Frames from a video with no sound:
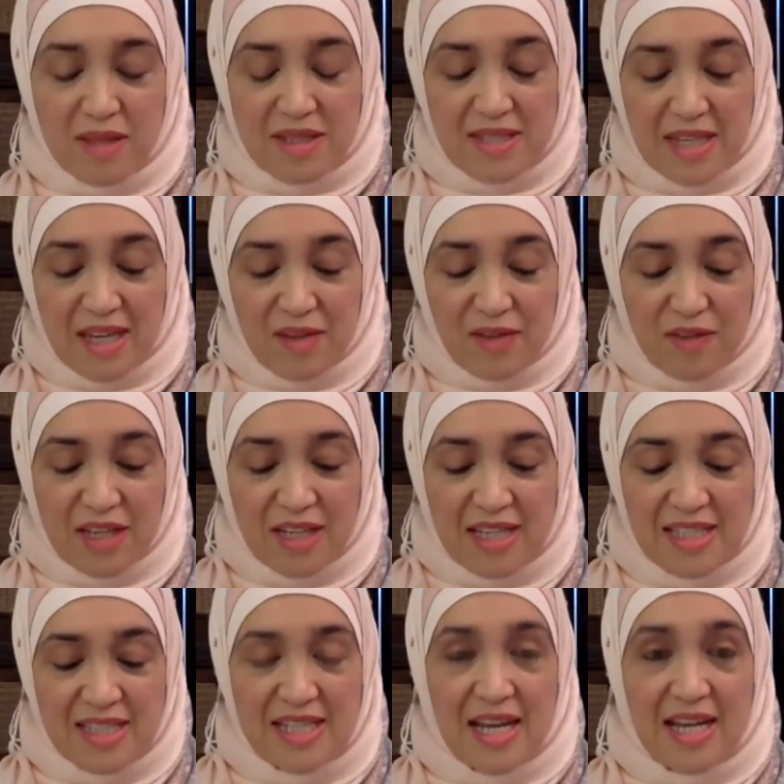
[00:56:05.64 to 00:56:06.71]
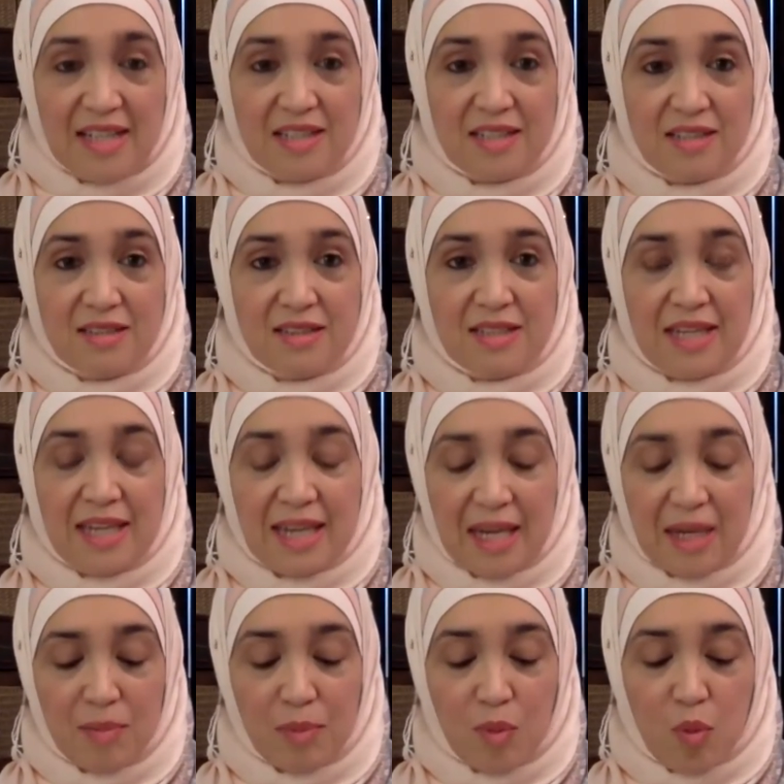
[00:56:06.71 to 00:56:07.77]
this evening is titled,
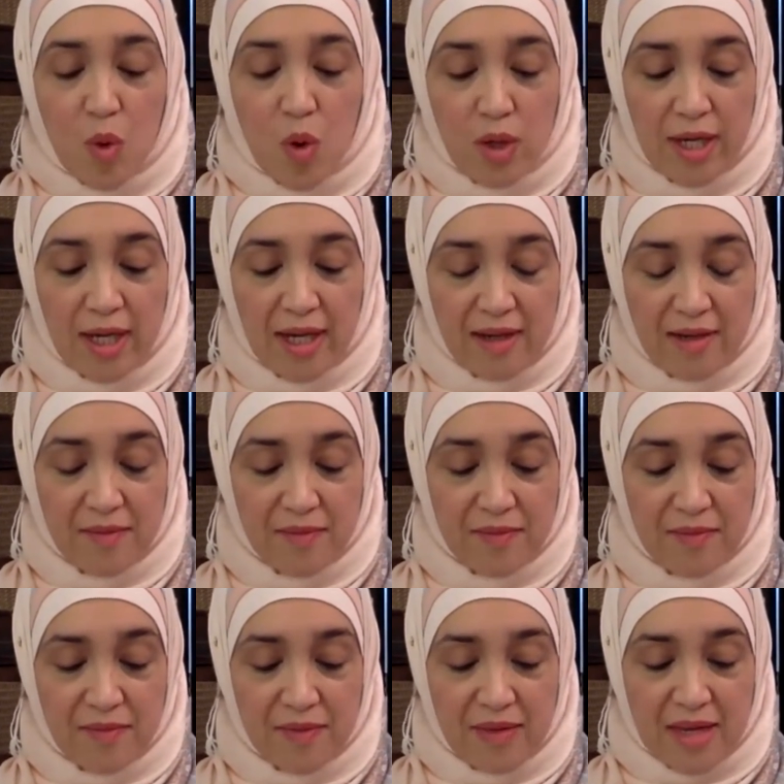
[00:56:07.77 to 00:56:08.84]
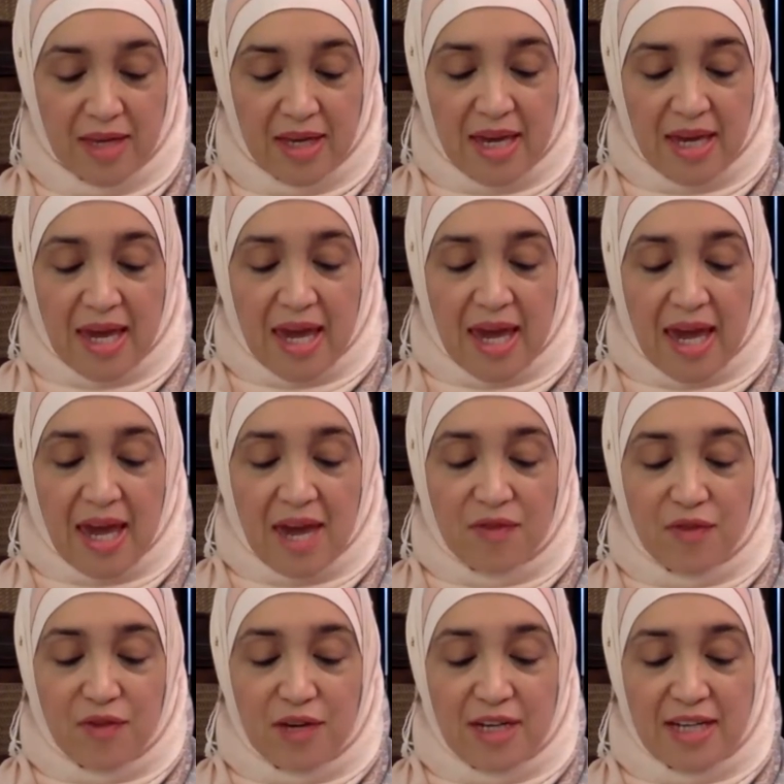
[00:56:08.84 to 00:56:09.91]
Keep Walking.
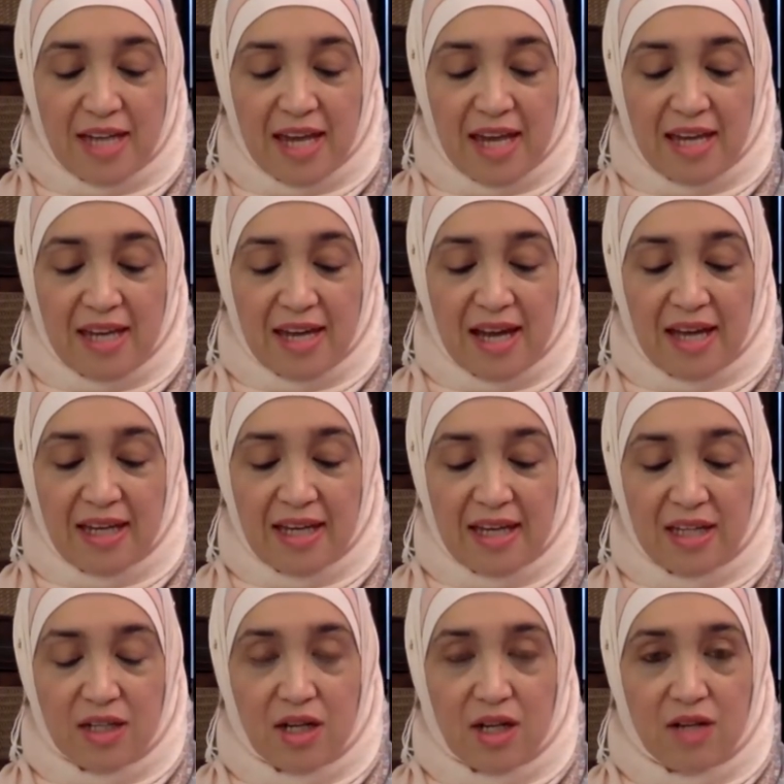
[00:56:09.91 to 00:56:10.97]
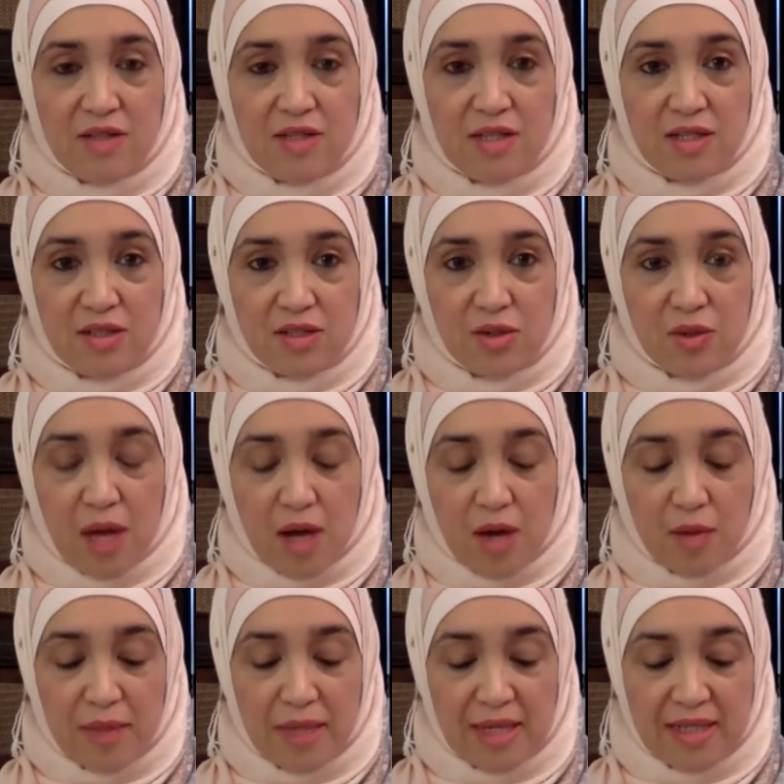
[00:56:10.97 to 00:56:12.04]
Every day I get closer to our
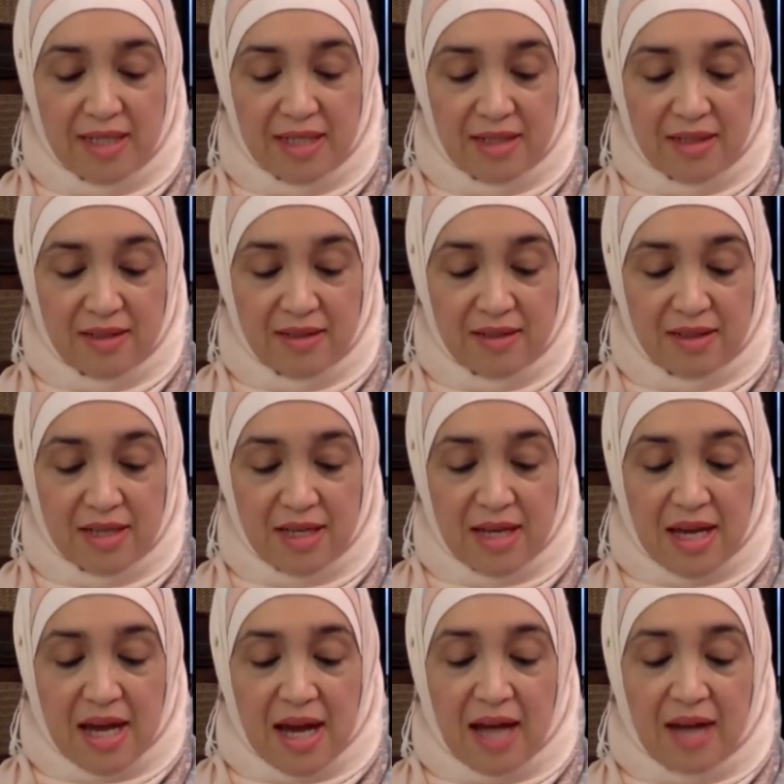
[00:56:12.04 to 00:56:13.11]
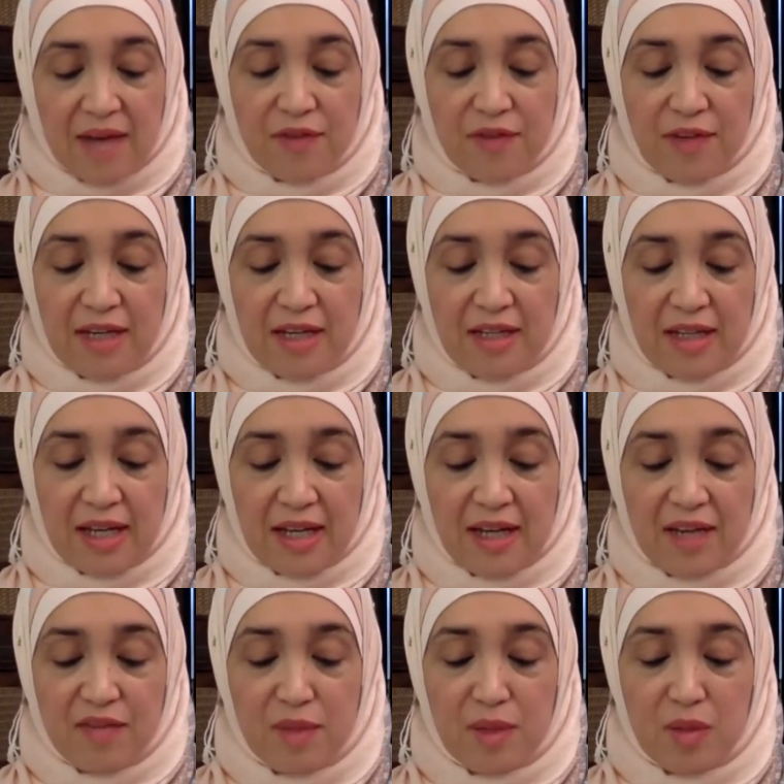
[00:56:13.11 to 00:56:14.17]
meeting. I feel like
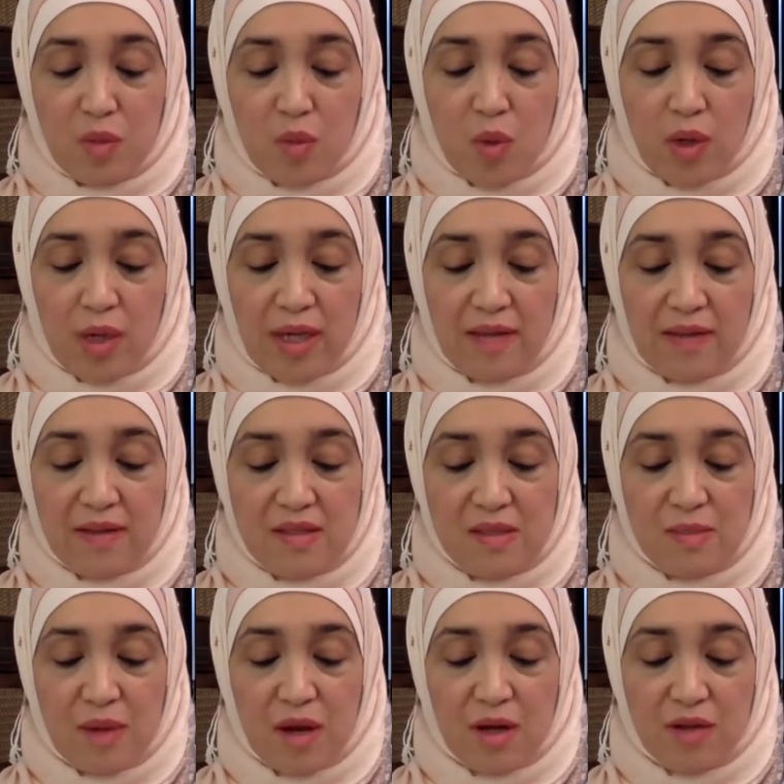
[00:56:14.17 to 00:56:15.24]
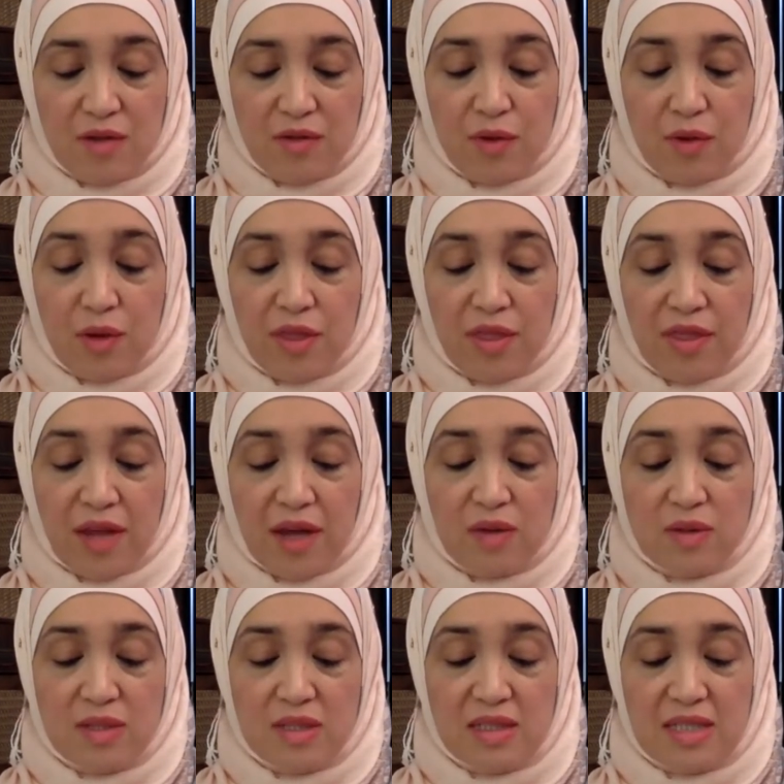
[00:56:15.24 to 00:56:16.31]
I've been walking this path for
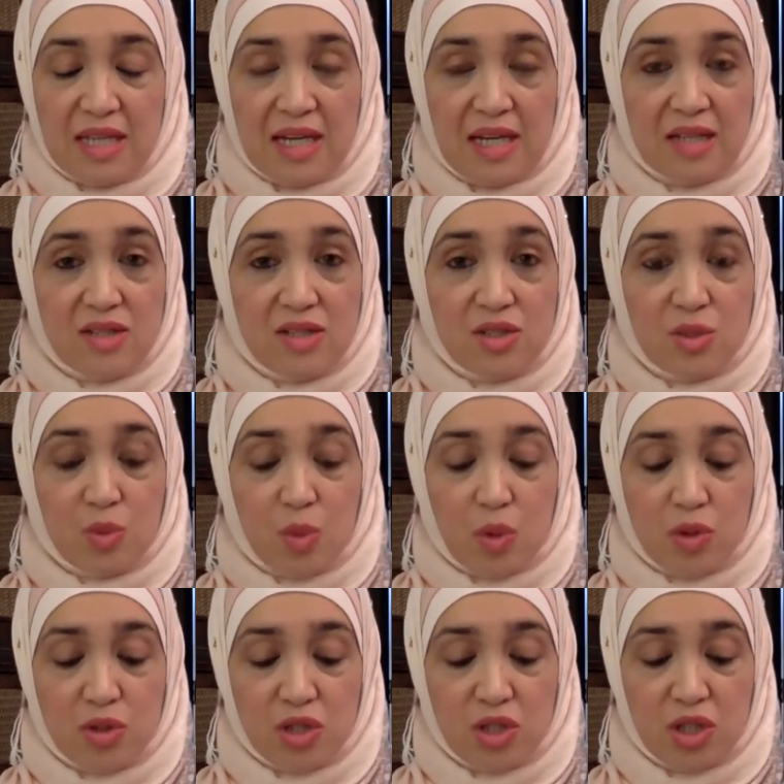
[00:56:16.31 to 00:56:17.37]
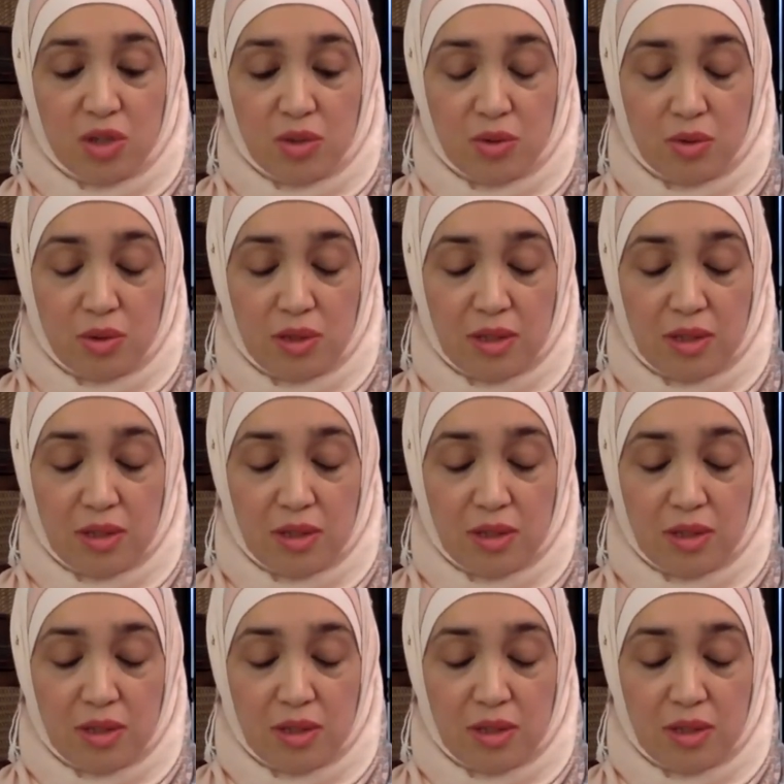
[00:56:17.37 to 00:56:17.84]
1,000 years towards you.